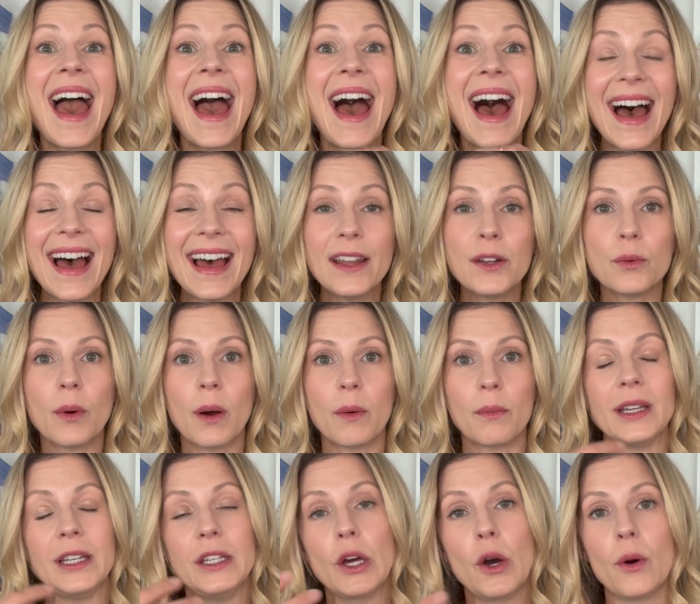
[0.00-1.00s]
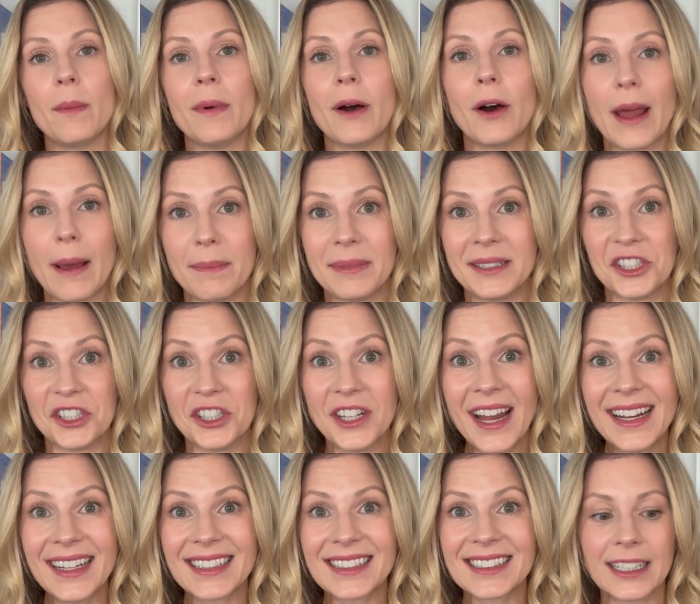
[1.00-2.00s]
And what we know about
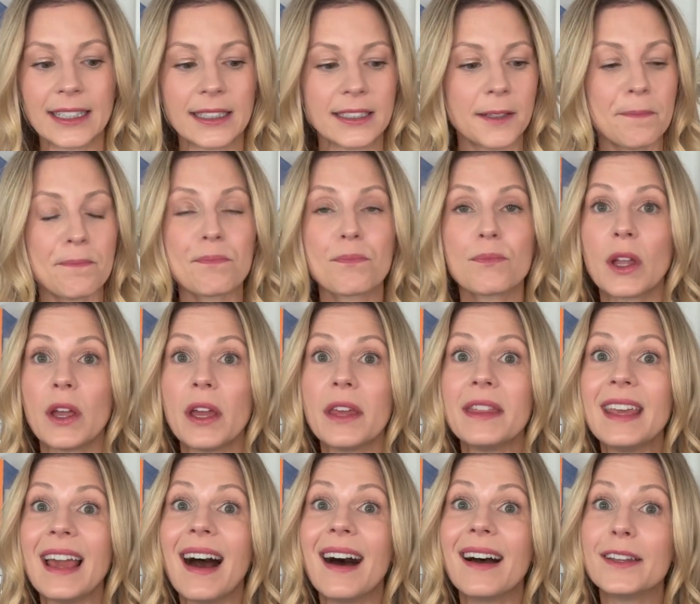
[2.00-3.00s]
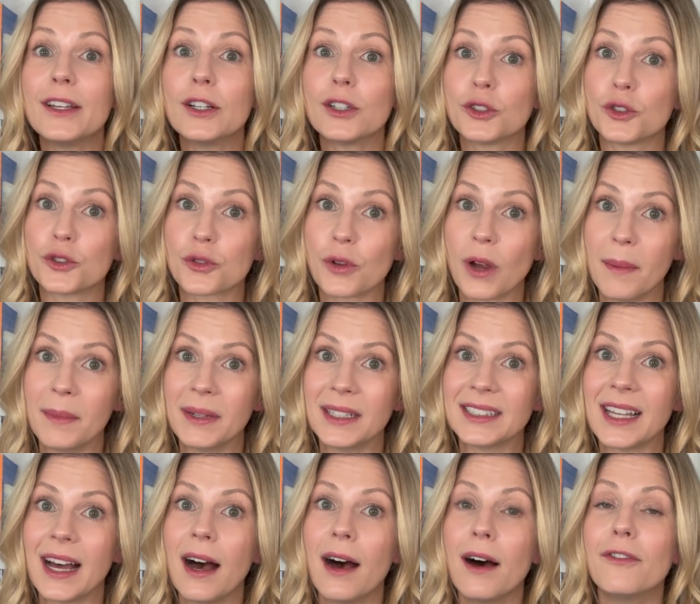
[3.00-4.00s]
epigenetics is the unhealed
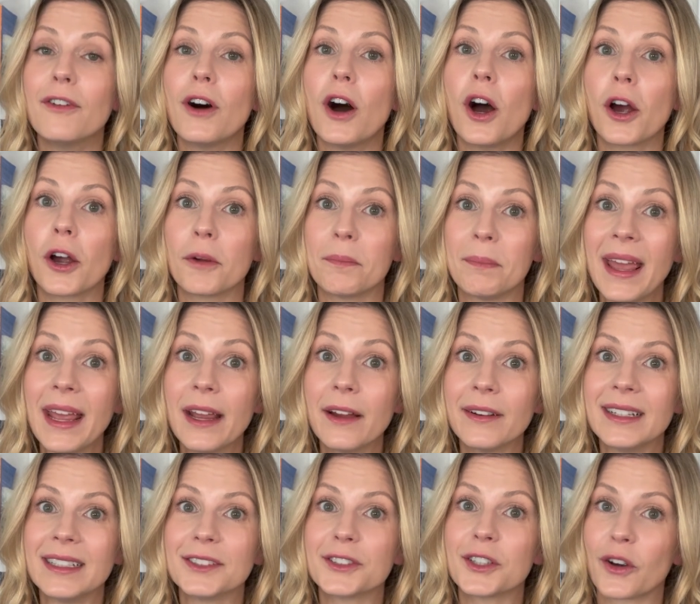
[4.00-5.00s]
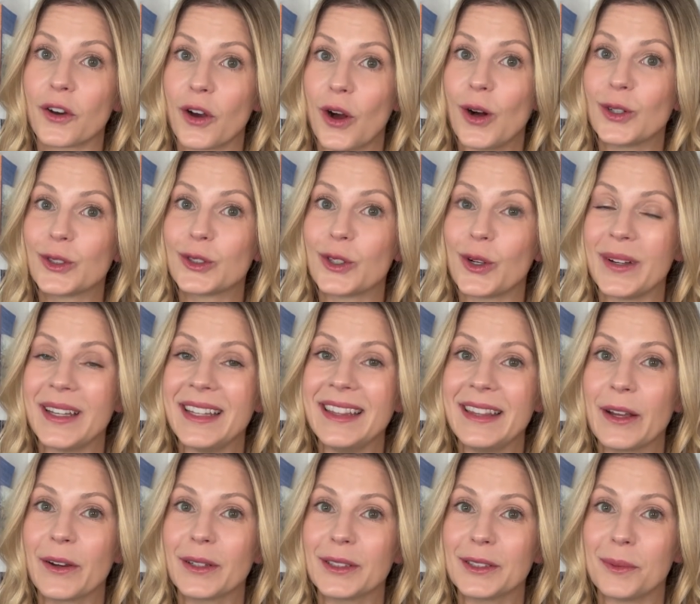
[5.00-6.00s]
traumas of our parents are also in
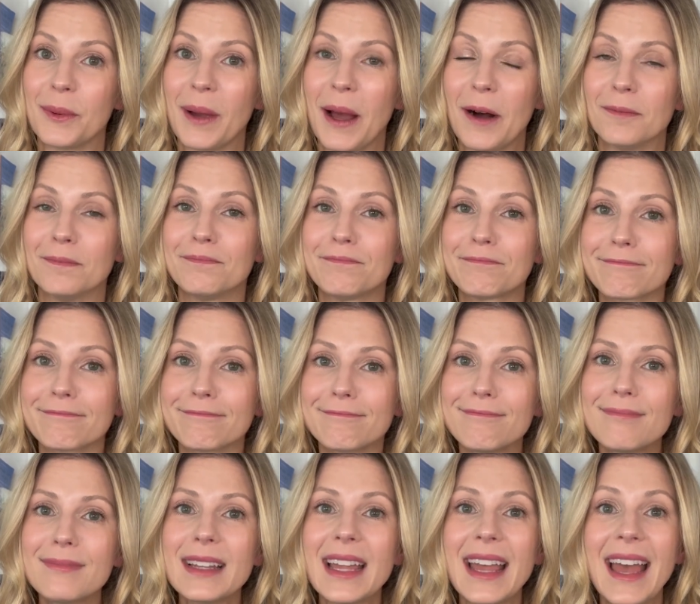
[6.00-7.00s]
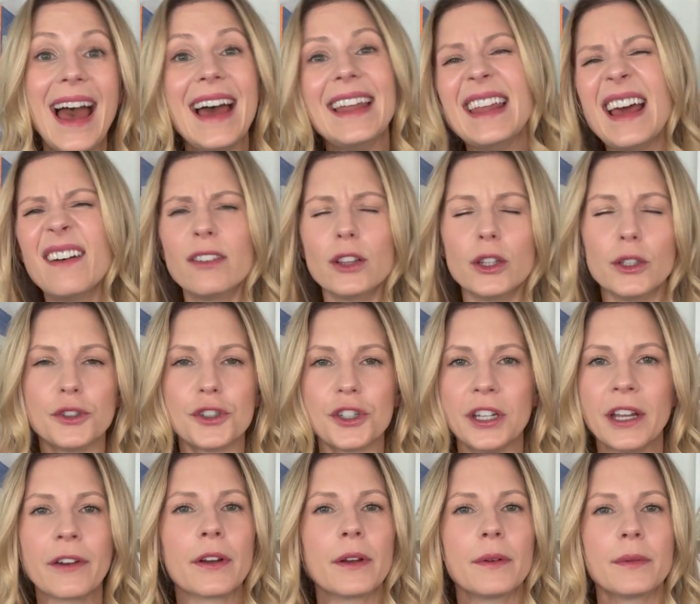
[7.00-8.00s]
there as well, and
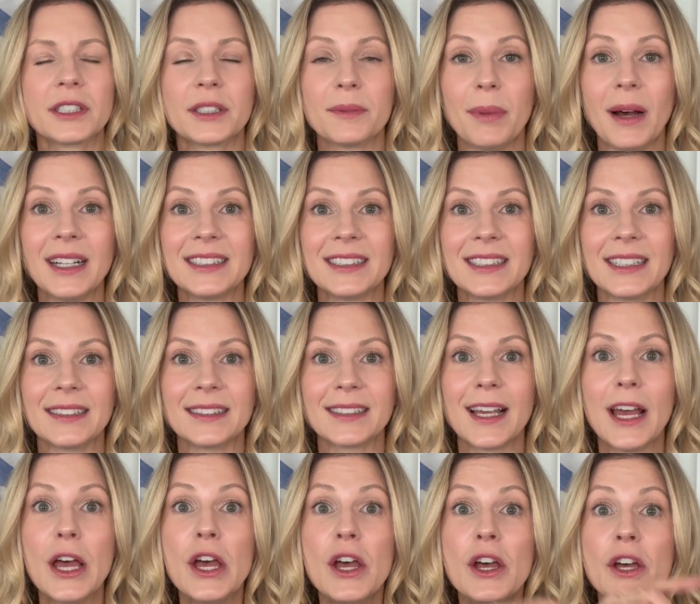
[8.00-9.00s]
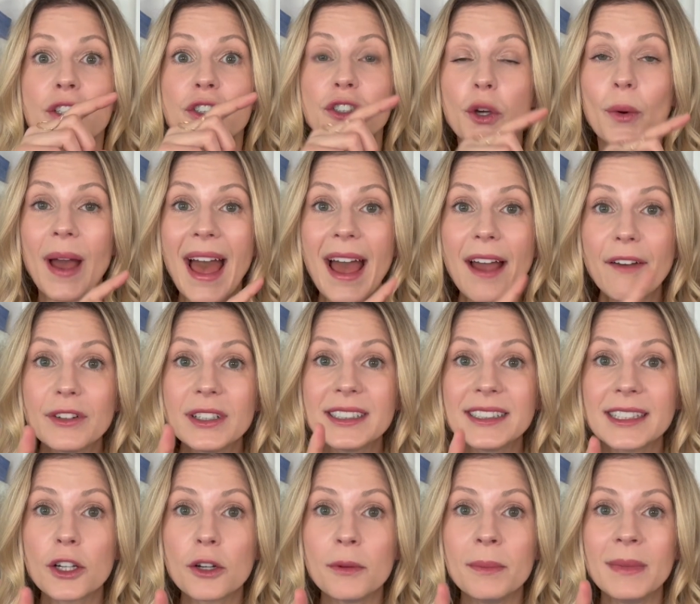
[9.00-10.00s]
evolutionary responses. So every
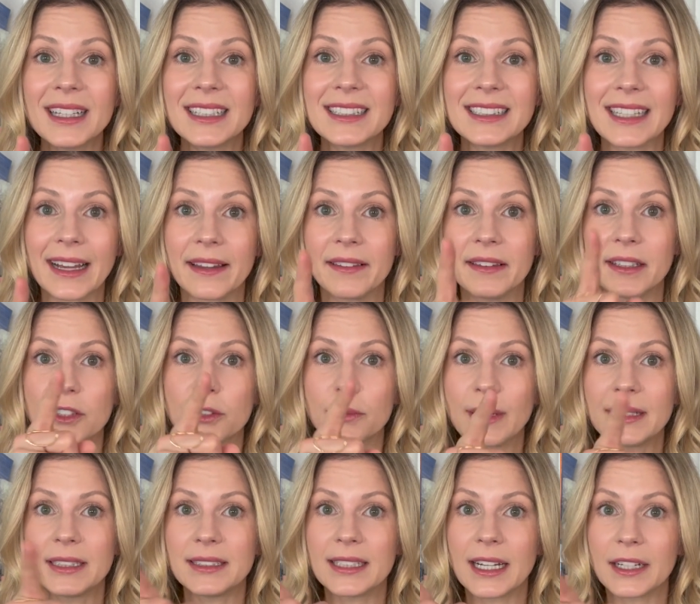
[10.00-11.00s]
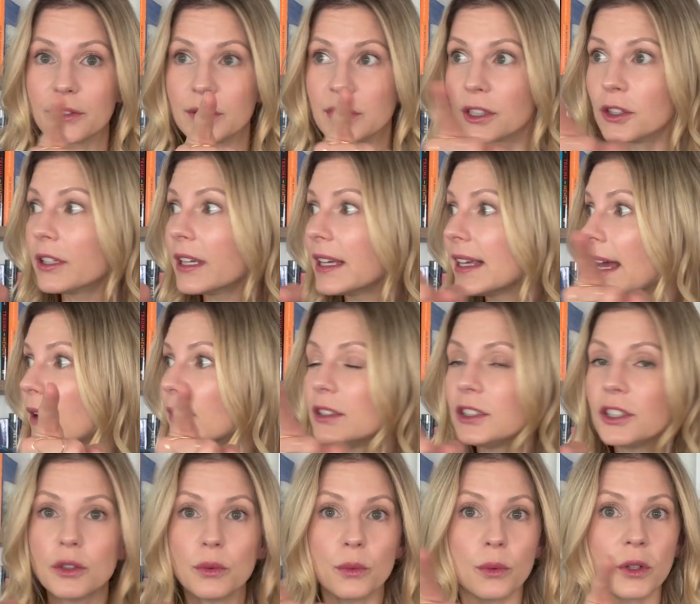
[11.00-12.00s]
single millisecond, this threat detector is looking out
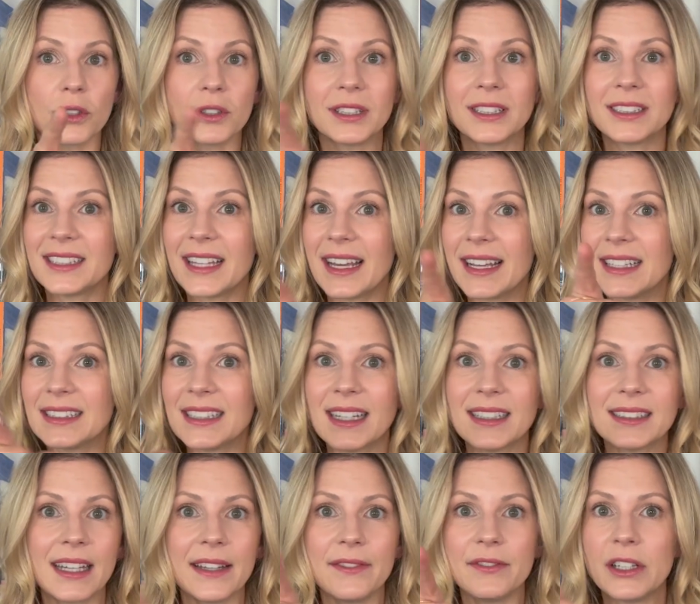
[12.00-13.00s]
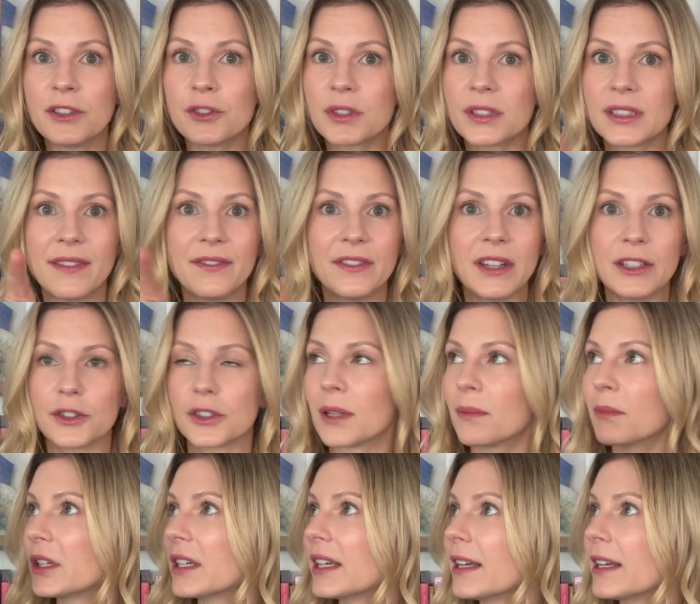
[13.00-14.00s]
into the world and saying, is that safe, dangerous, safe, dangerous? I'm looking